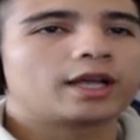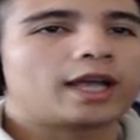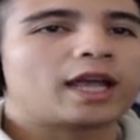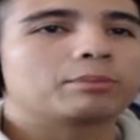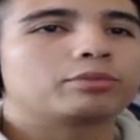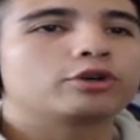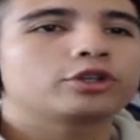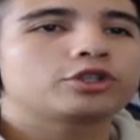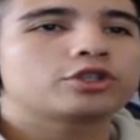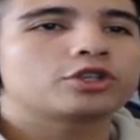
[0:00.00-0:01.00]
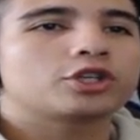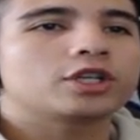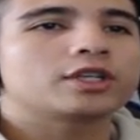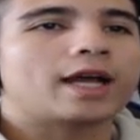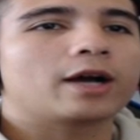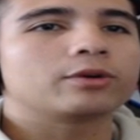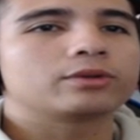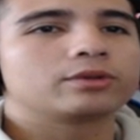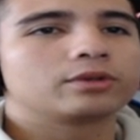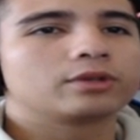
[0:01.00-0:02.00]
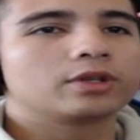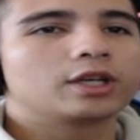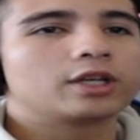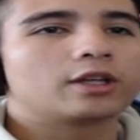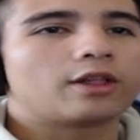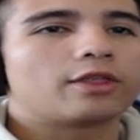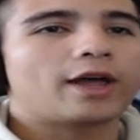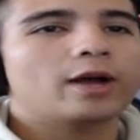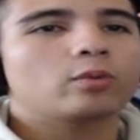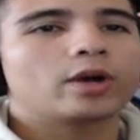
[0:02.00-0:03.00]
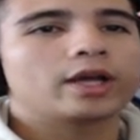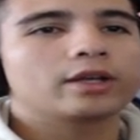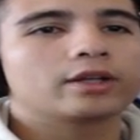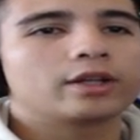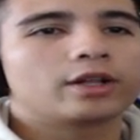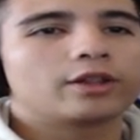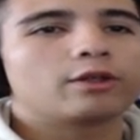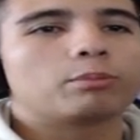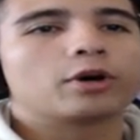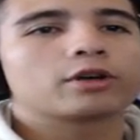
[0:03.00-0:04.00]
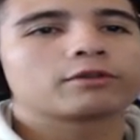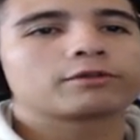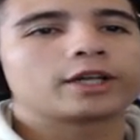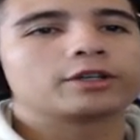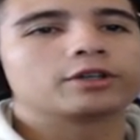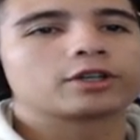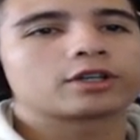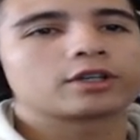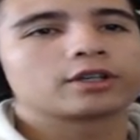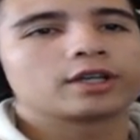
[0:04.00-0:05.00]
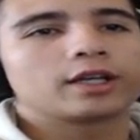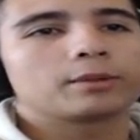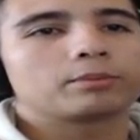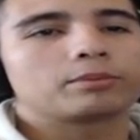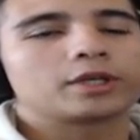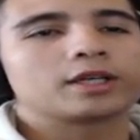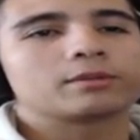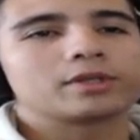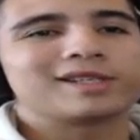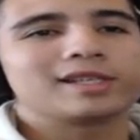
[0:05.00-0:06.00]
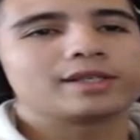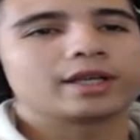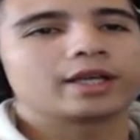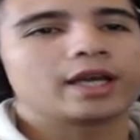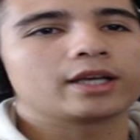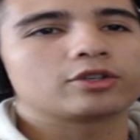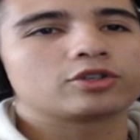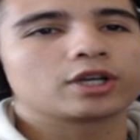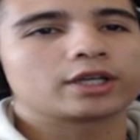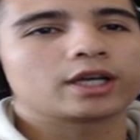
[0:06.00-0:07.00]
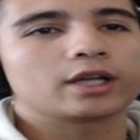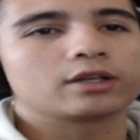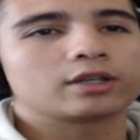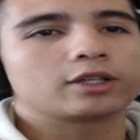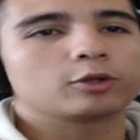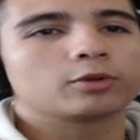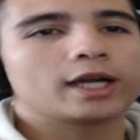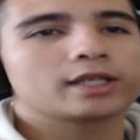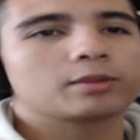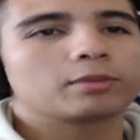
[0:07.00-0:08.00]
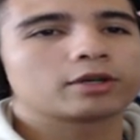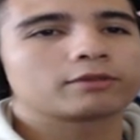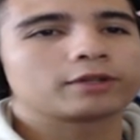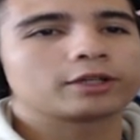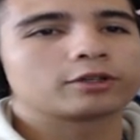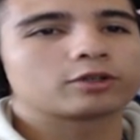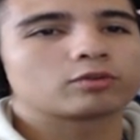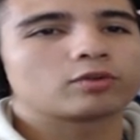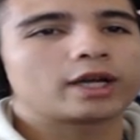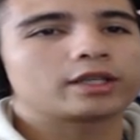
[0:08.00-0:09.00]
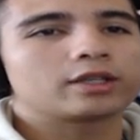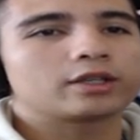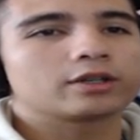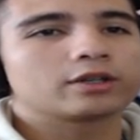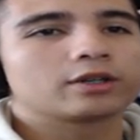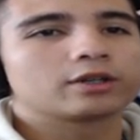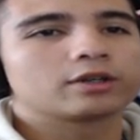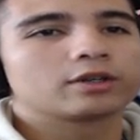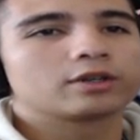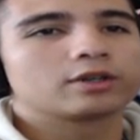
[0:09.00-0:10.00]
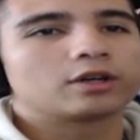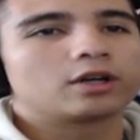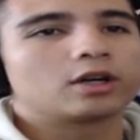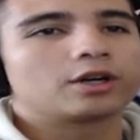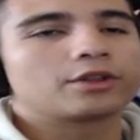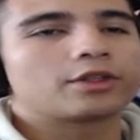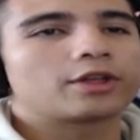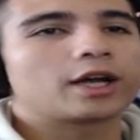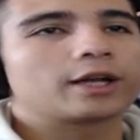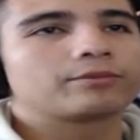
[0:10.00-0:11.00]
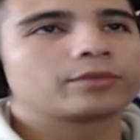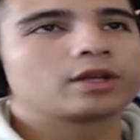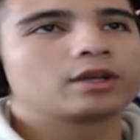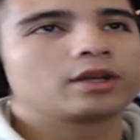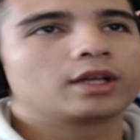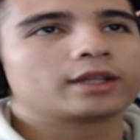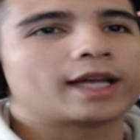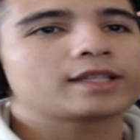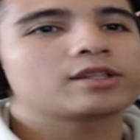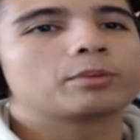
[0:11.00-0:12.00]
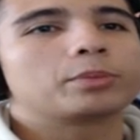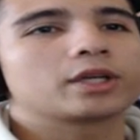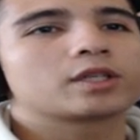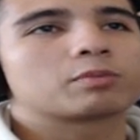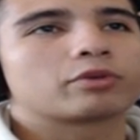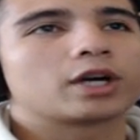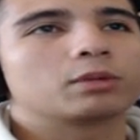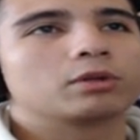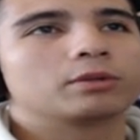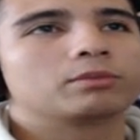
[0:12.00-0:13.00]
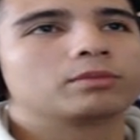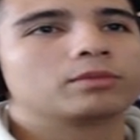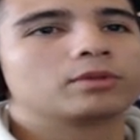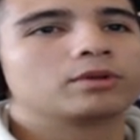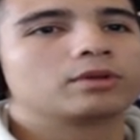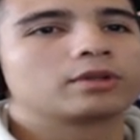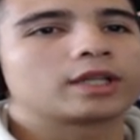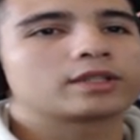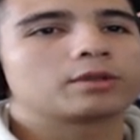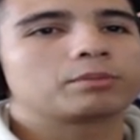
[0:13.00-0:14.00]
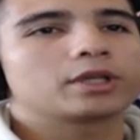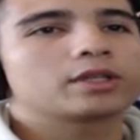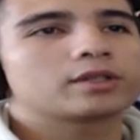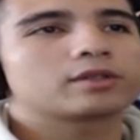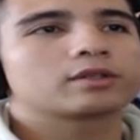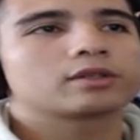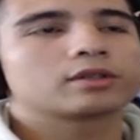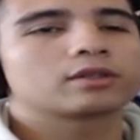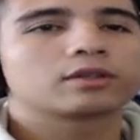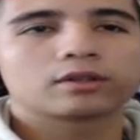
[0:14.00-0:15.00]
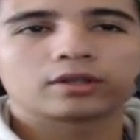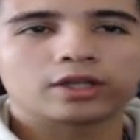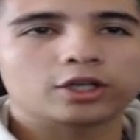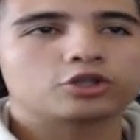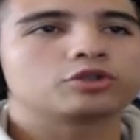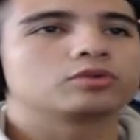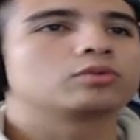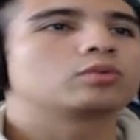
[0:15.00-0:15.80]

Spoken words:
and push the shin down. That way, the butterfly hook becomes disengaged. Again, Gilbert has a butterfly hook right here on the thigh. That's the biggest problem. That's the biggest issue